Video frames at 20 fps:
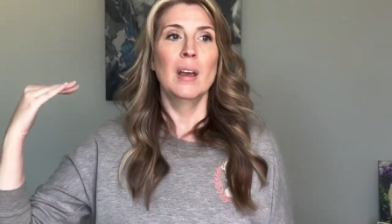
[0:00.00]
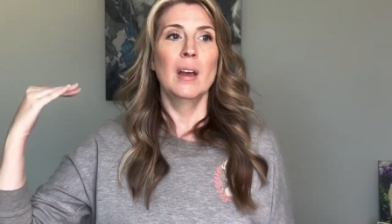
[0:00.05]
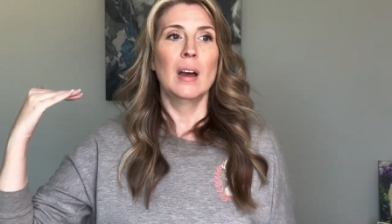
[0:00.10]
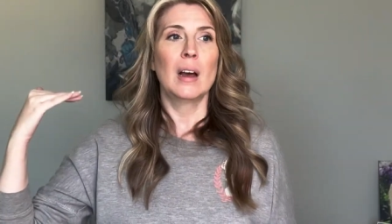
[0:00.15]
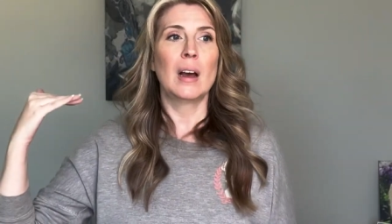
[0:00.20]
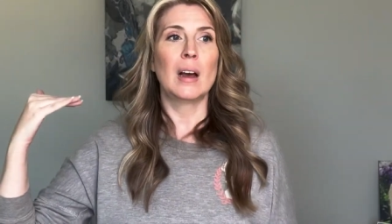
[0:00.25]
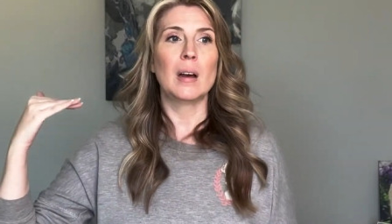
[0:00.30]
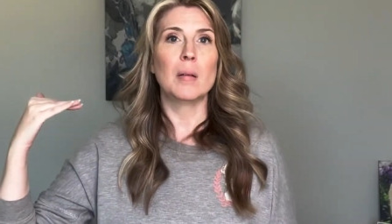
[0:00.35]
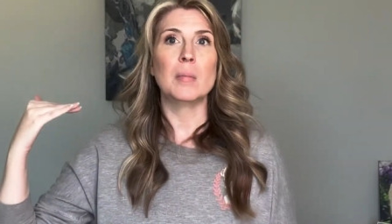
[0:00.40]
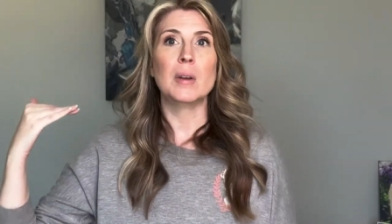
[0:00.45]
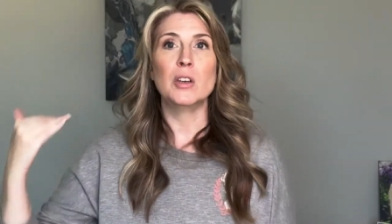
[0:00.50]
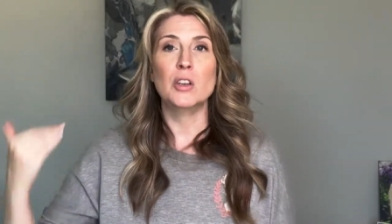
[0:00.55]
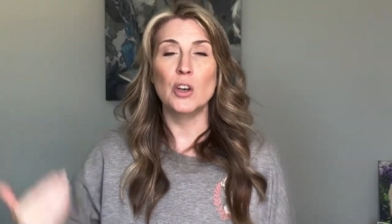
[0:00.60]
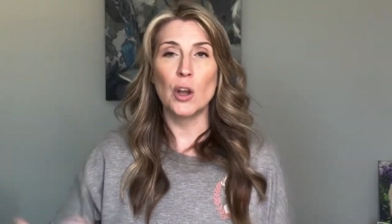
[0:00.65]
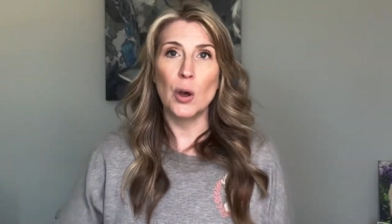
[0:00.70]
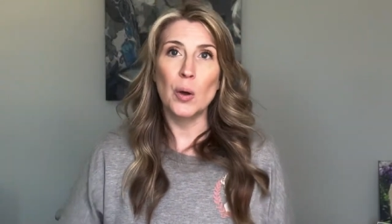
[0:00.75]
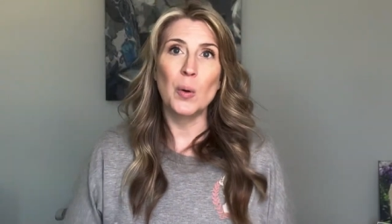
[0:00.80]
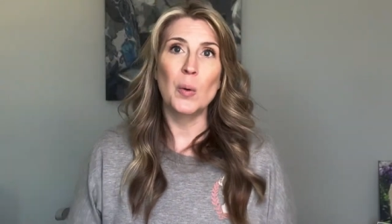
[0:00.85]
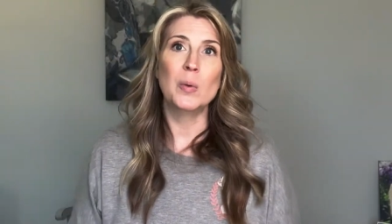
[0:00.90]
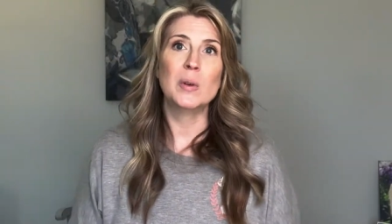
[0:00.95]
um,
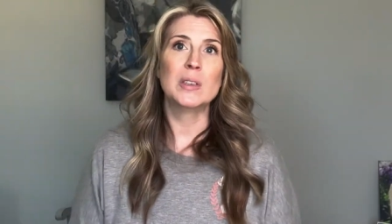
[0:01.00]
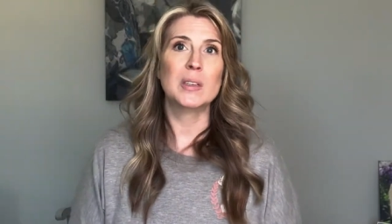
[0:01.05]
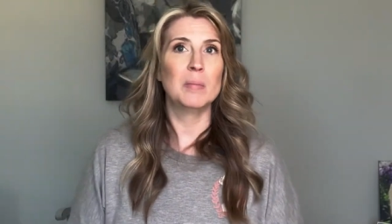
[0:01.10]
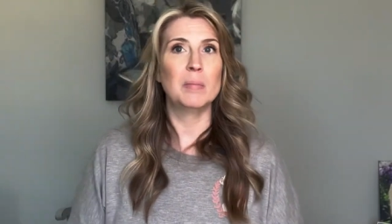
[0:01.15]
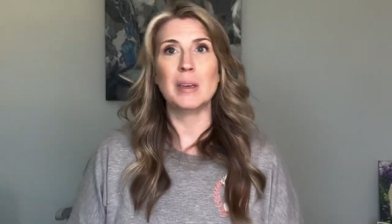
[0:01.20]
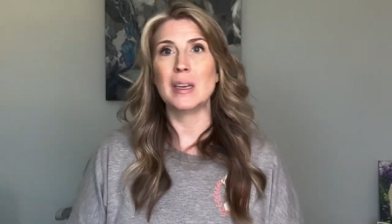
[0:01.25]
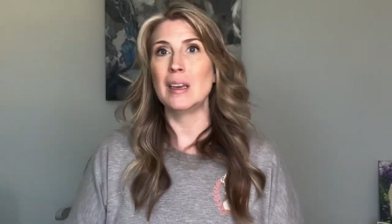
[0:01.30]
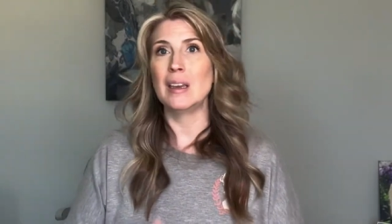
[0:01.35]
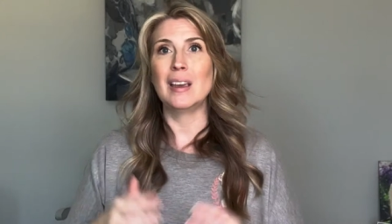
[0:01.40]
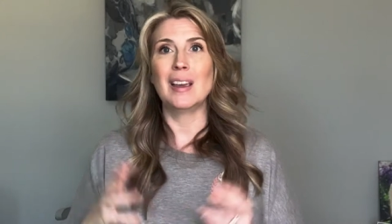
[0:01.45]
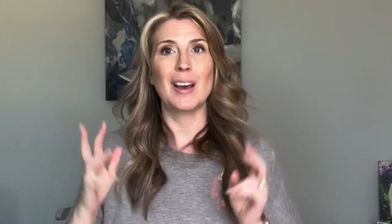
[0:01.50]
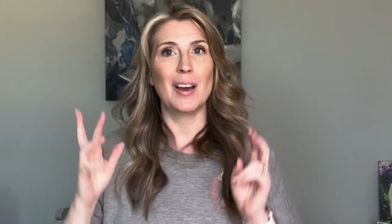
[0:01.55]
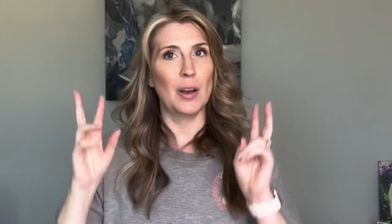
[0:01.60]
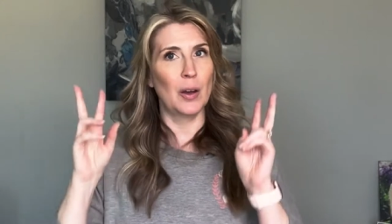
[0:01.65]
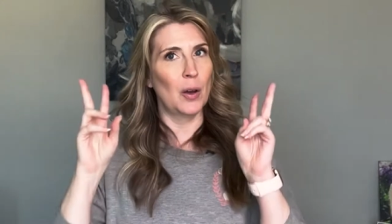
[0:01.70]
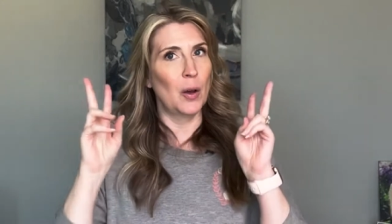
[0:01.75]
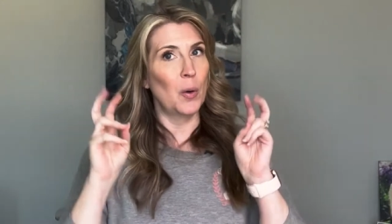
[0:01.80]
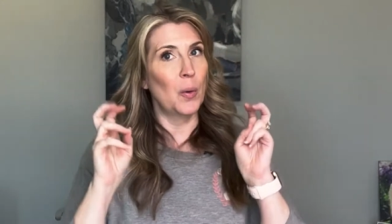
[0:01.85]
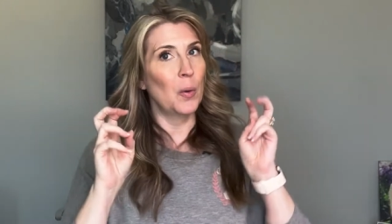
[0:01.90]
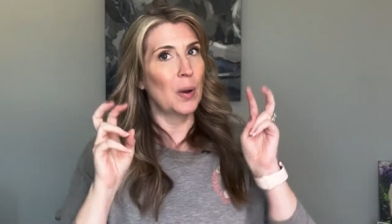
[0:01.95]
known to be
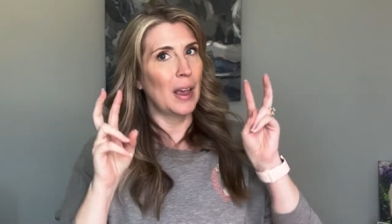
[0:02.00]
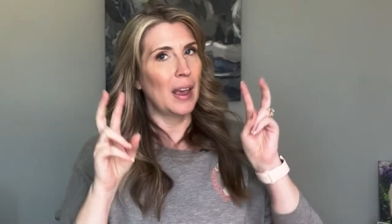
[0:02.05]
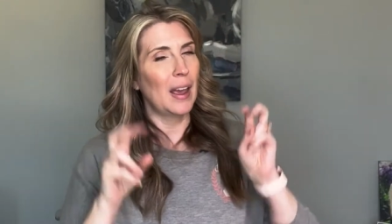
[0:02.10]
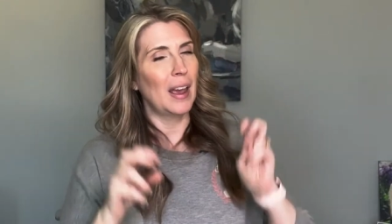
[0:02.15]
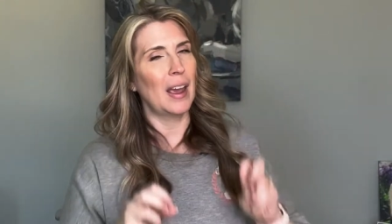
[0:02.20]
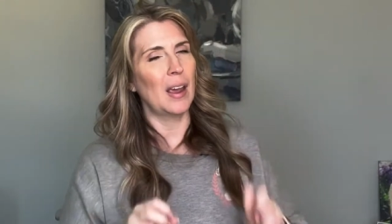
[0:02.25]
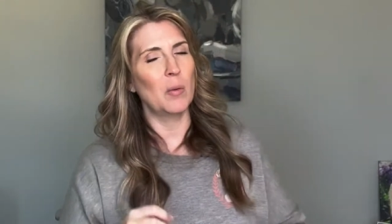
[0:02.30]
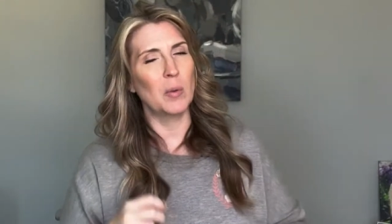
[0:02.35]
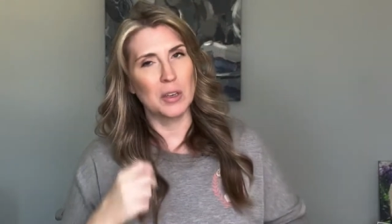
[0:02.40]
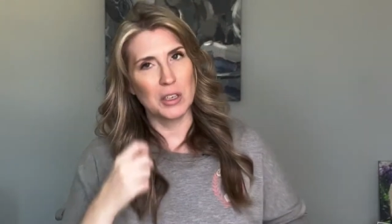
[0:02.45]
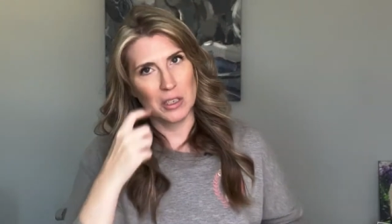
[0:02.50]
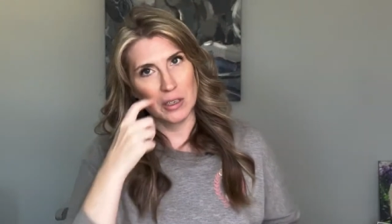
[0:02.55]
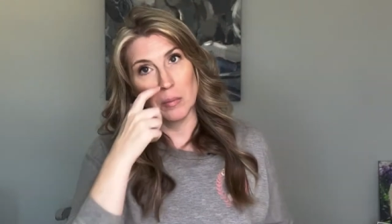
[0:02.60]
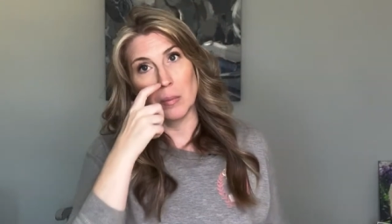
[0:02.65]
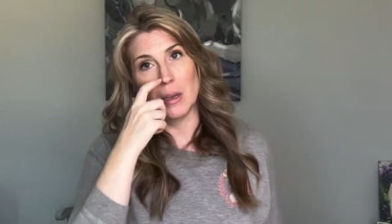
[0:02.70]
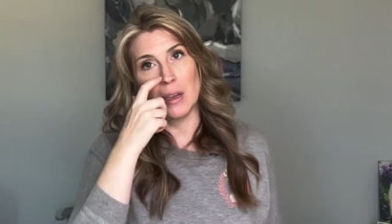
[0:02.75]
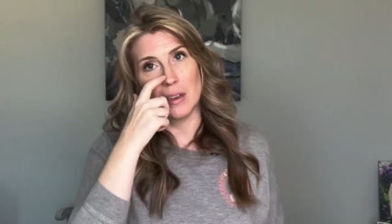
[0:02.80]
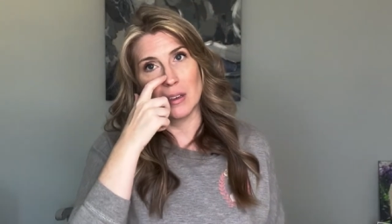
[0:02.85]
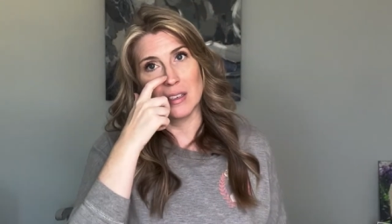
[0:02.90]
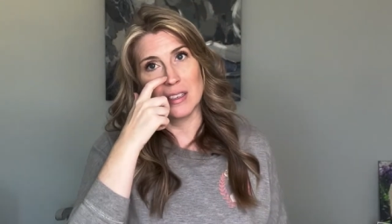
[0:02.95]
okay, which to
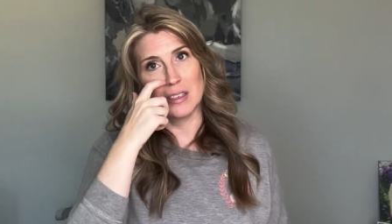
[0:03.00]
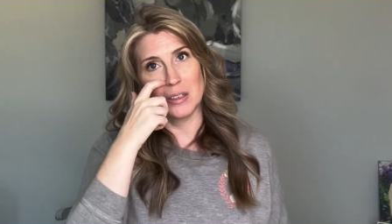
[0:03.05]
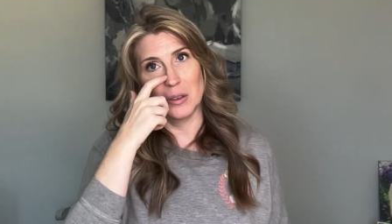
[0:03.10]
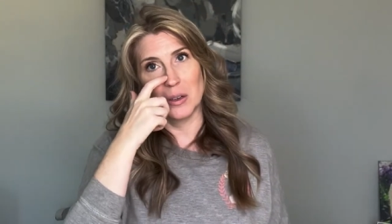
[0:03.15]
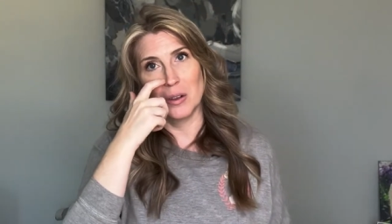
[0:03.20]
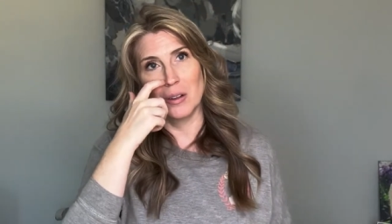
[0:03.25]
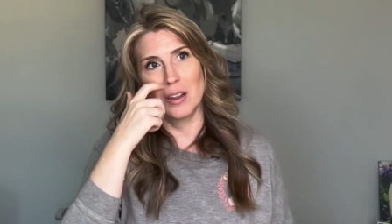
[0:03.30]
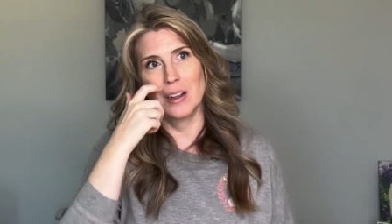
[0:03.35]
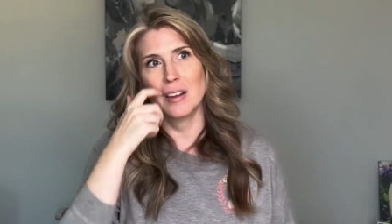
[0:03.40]
me is still